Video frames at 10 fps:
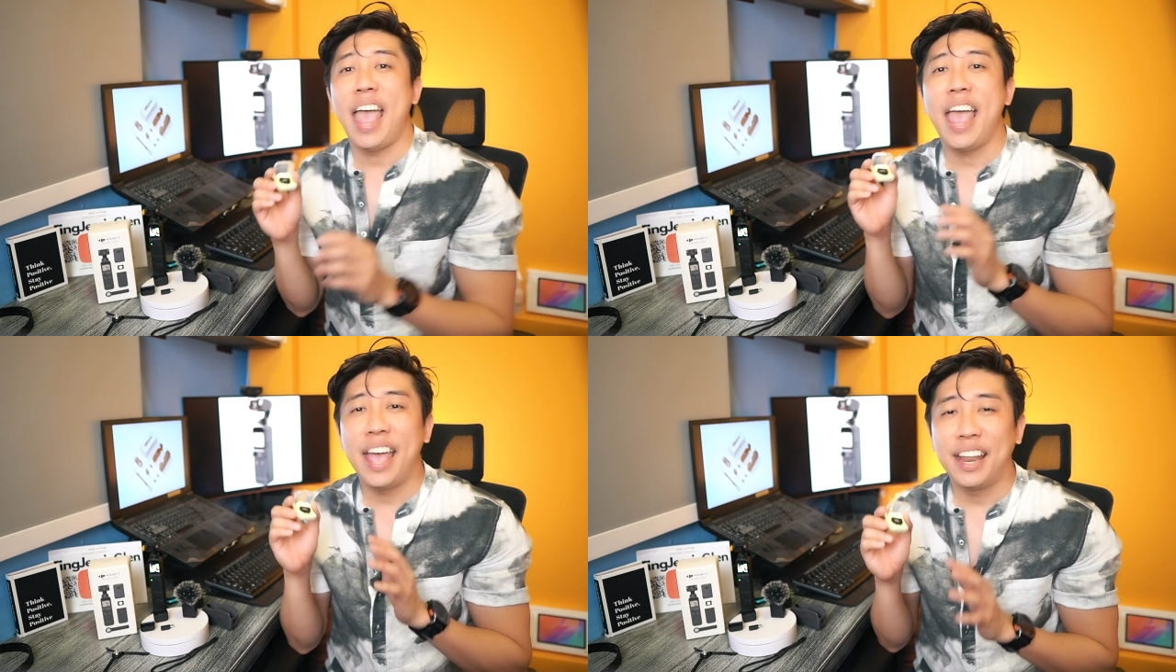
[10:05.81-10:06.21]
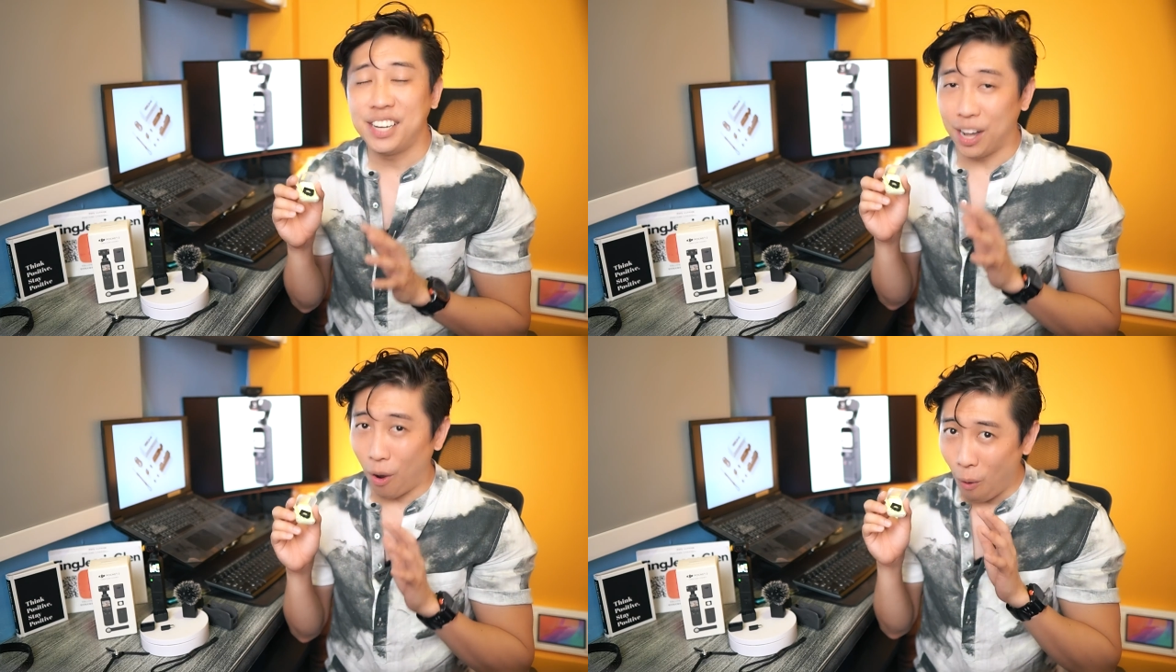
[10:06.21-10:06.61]

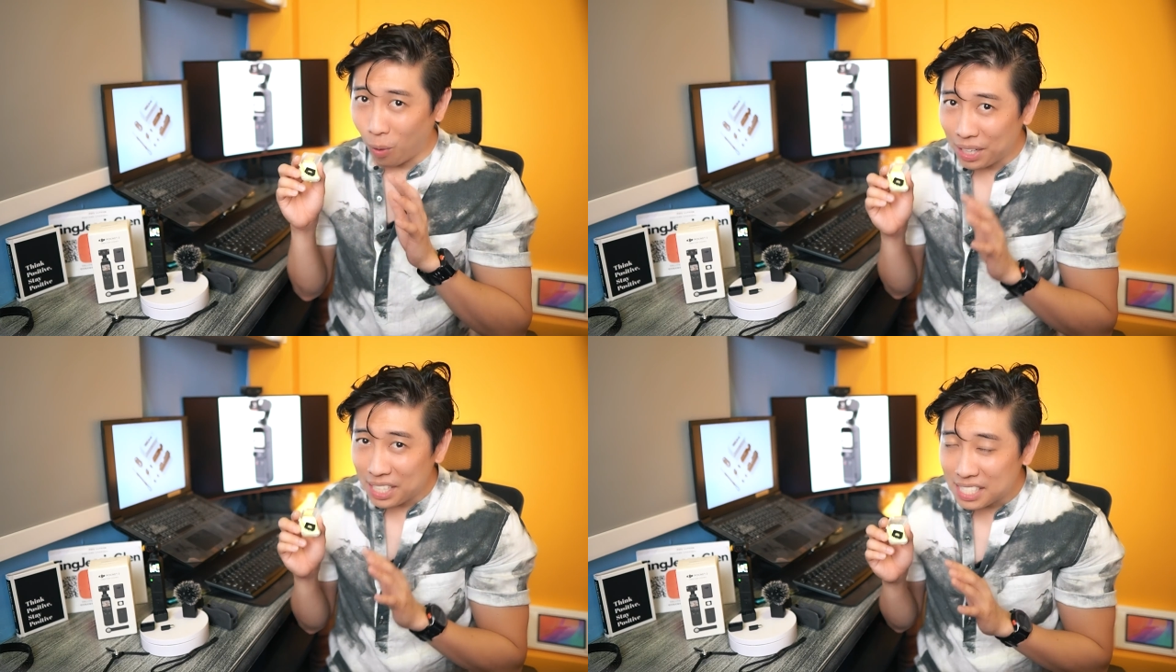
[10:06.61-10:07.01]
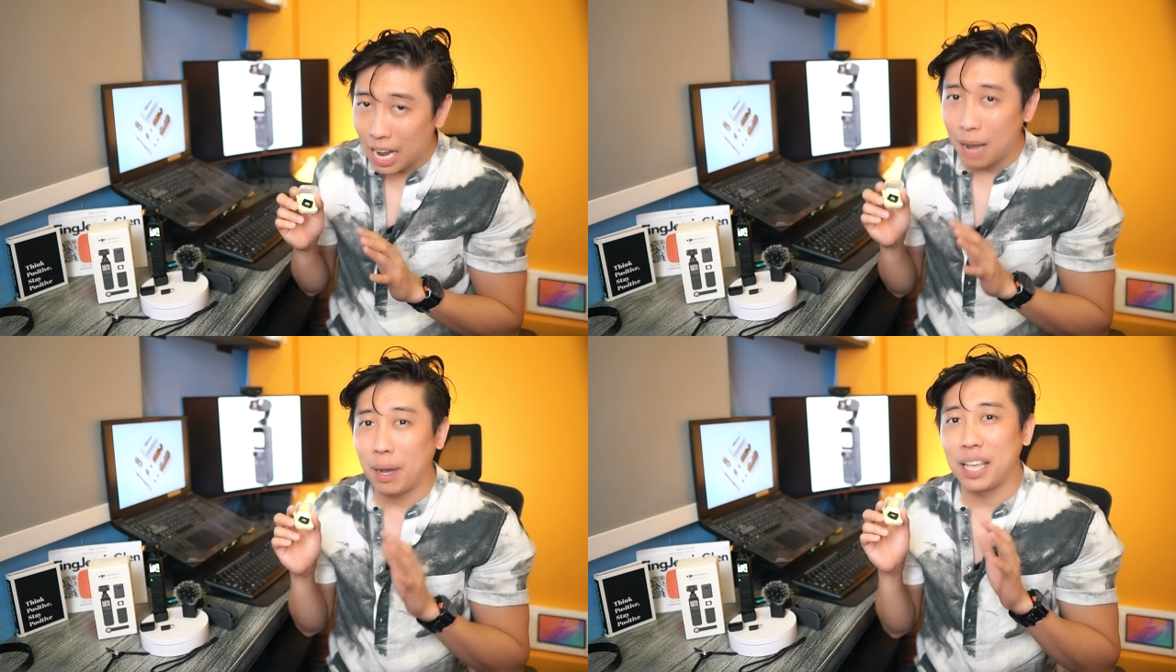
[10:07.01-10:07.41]
and the only
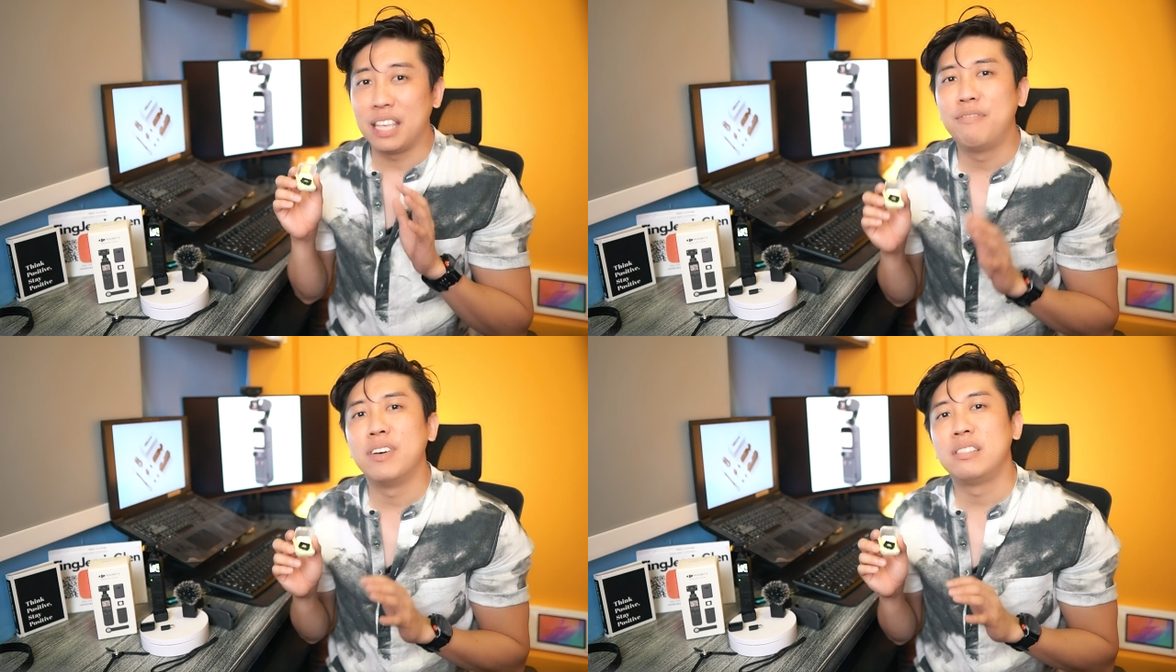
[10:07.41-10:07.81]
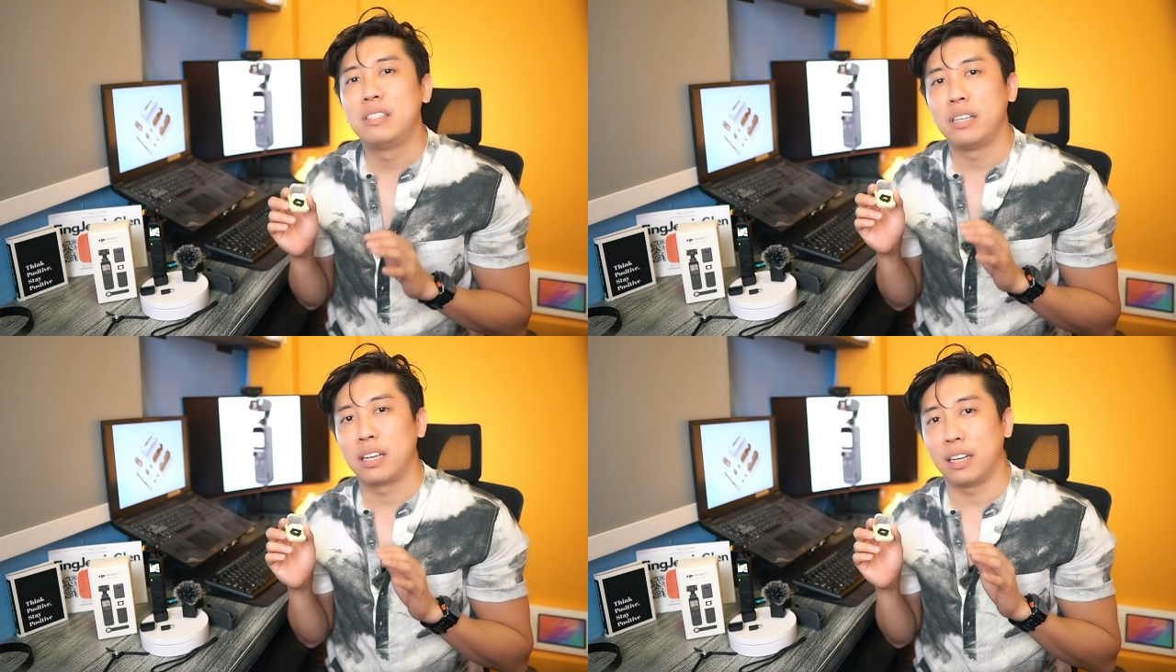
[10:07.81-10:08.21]
time I even
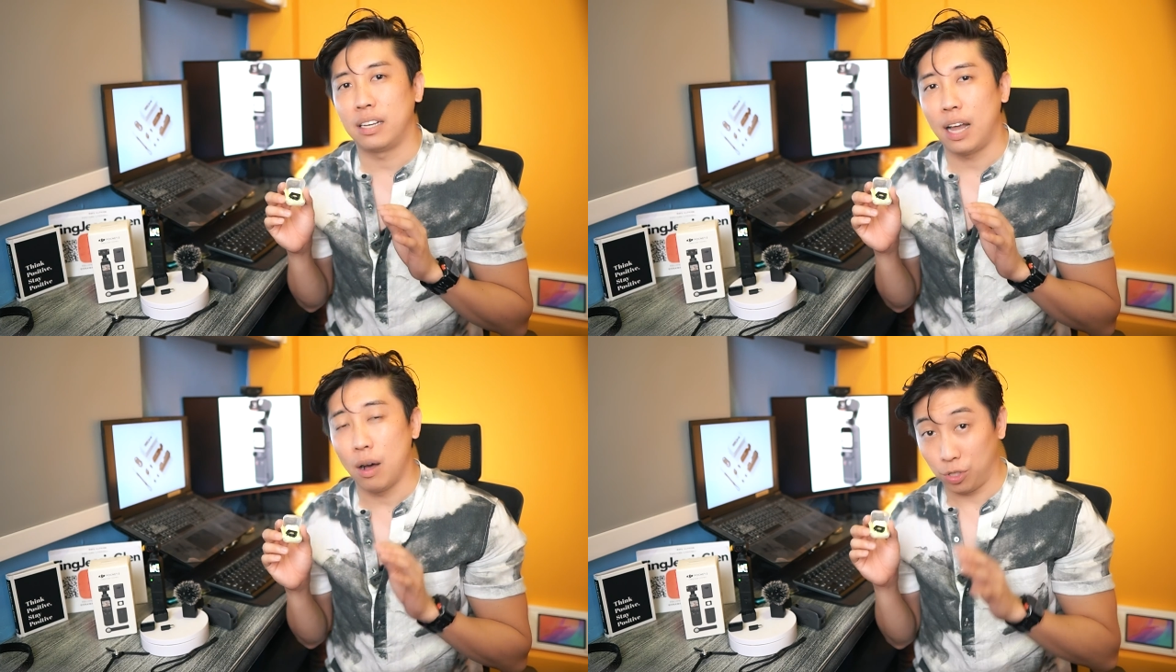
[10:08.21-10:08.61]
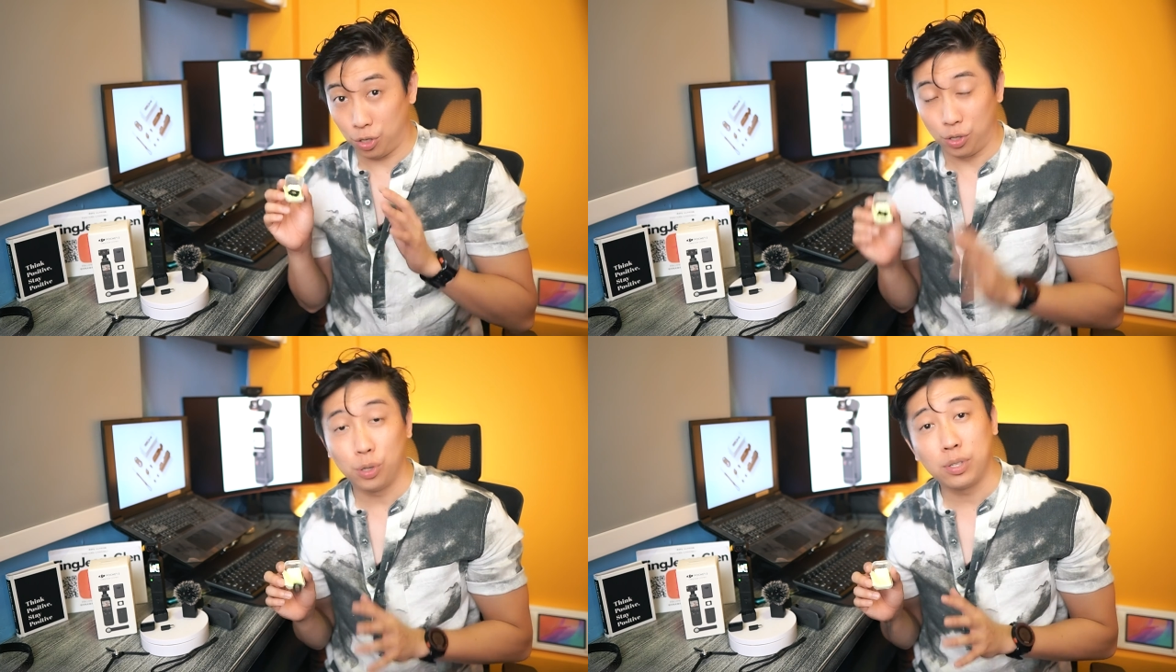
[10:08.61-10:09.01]
take it out
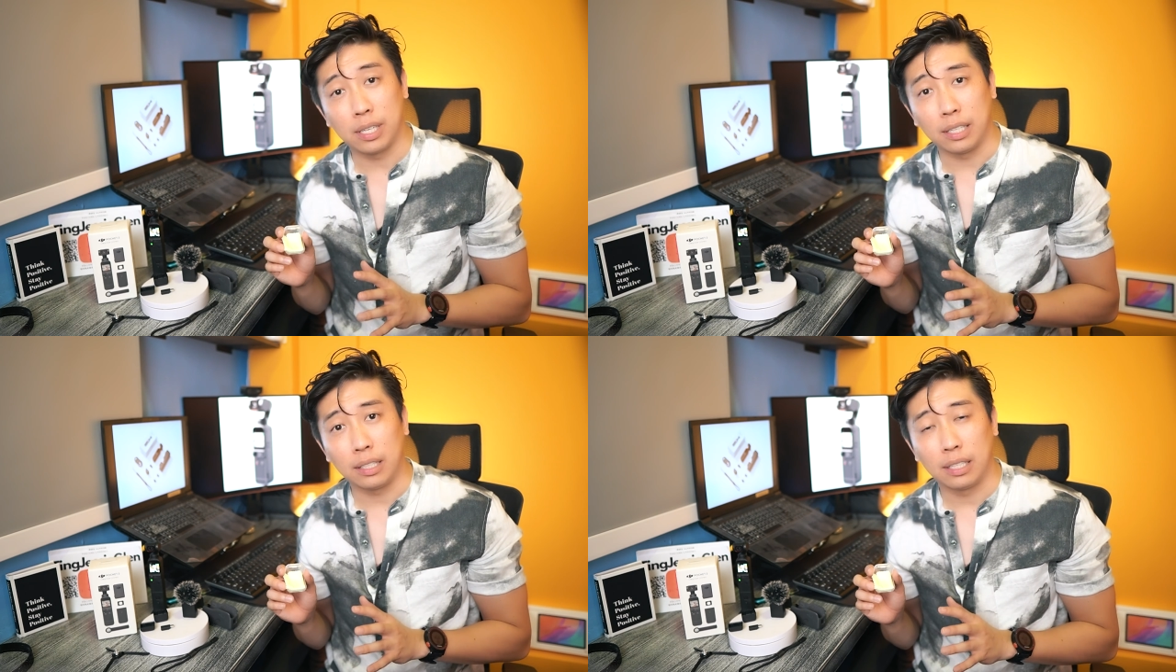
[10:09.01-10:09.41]
to use it